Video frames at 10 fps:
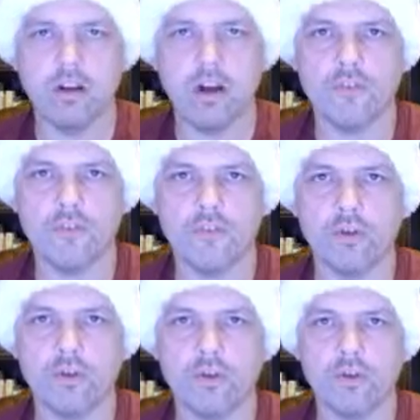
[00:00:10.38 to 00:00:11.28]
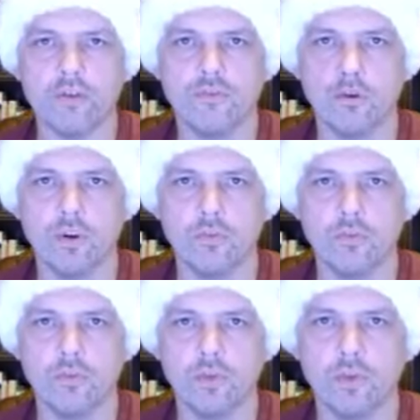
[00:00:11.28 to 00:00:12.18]
coffee porter
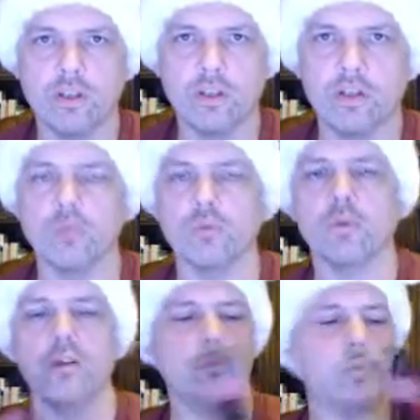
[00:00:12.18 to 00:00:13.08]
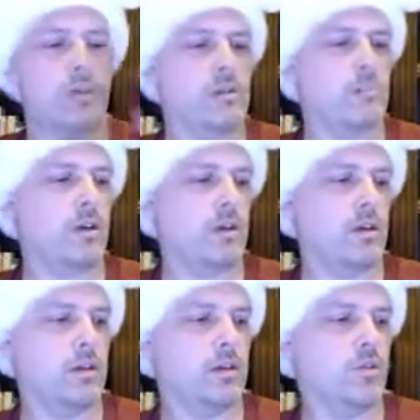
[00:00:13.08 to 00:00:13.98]
from Real Ale Brewing Company as
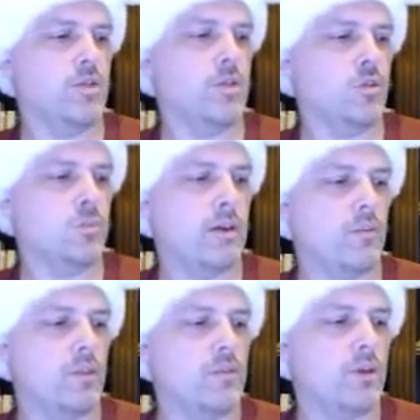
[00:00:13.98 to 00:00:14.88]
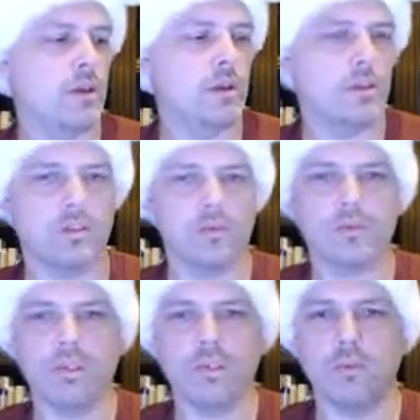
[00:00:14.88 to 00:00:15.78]
my featured beverage. So we're
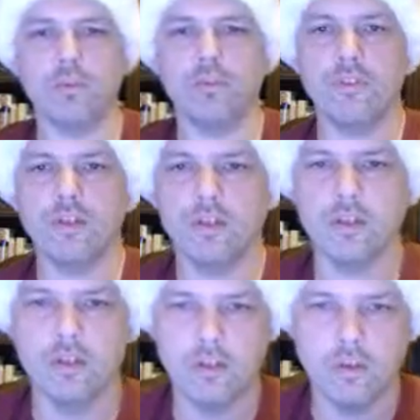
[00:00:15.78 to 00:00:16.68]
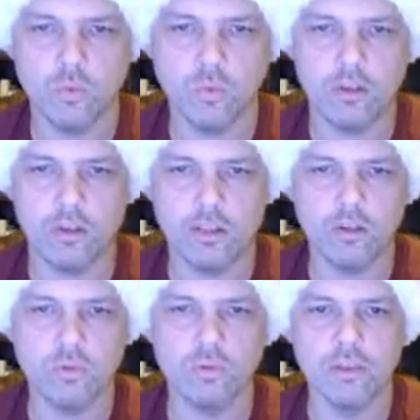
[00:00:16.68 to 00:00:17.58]
sticking with the Real
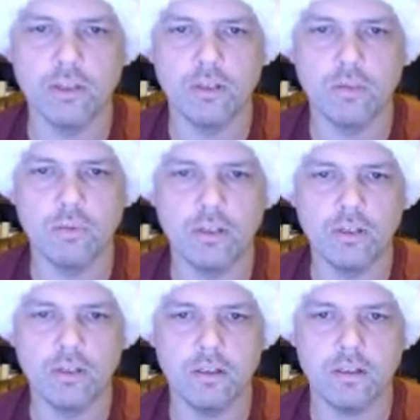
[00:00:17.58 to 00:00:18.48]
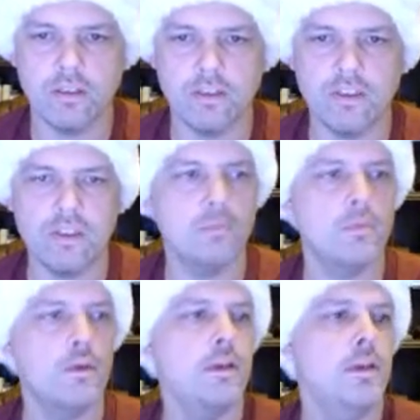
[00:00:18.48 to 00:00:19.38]
Ale Brewing Company theme.